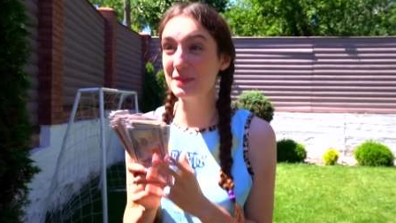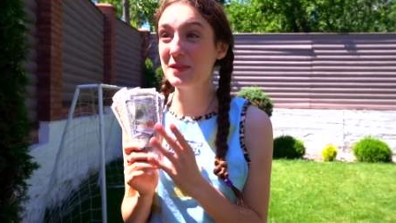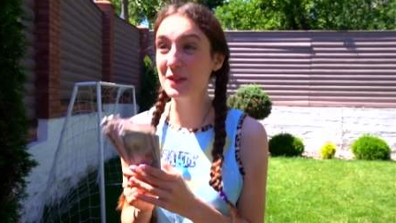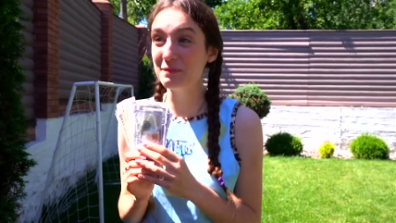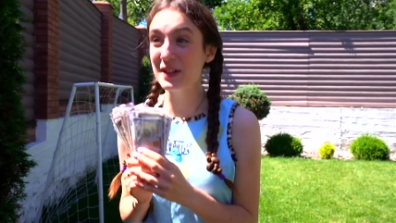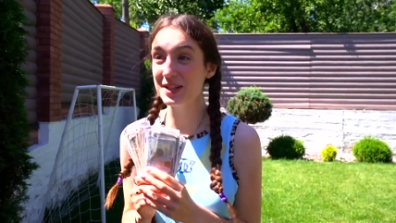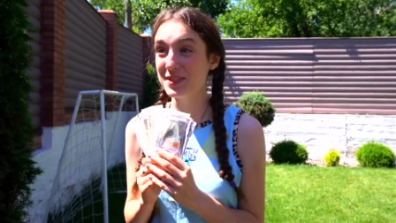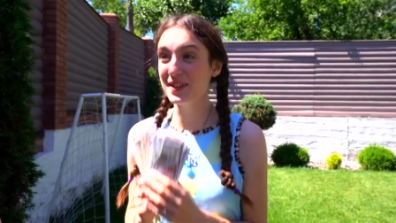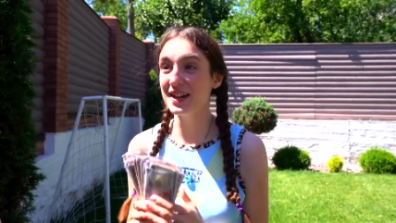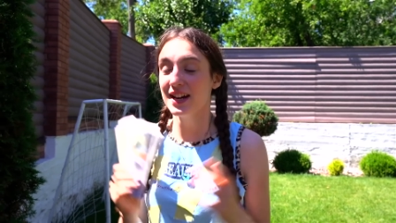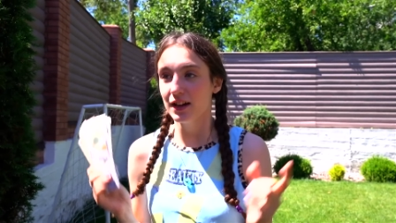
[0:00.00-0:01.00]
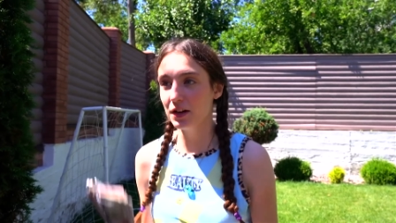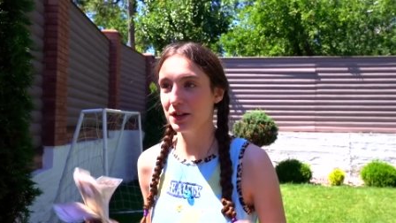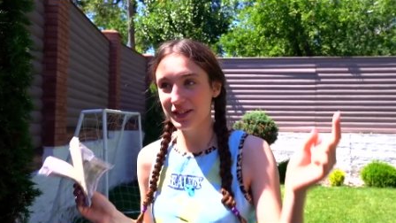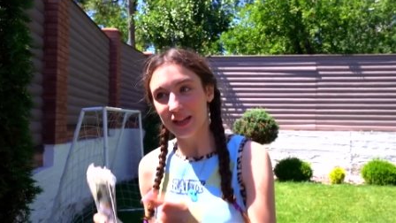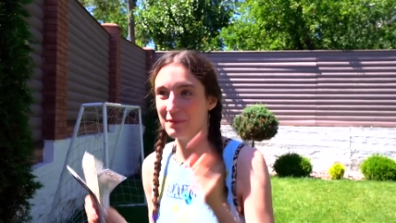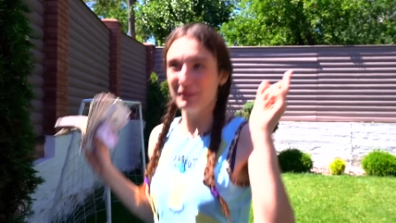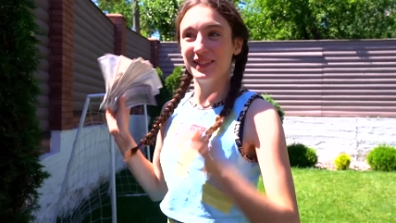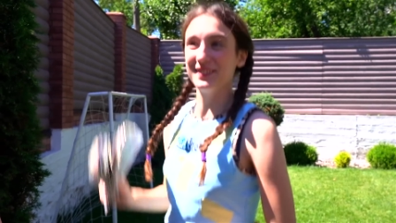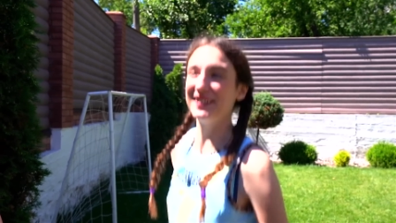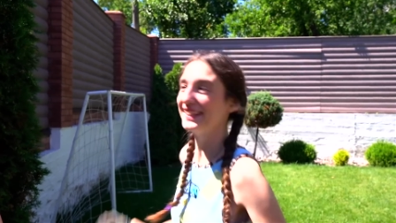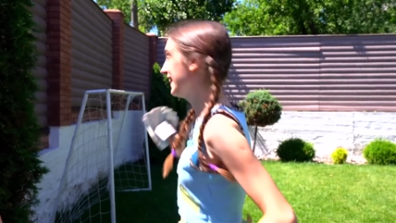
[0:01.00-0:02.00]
you very much. I'm leaving.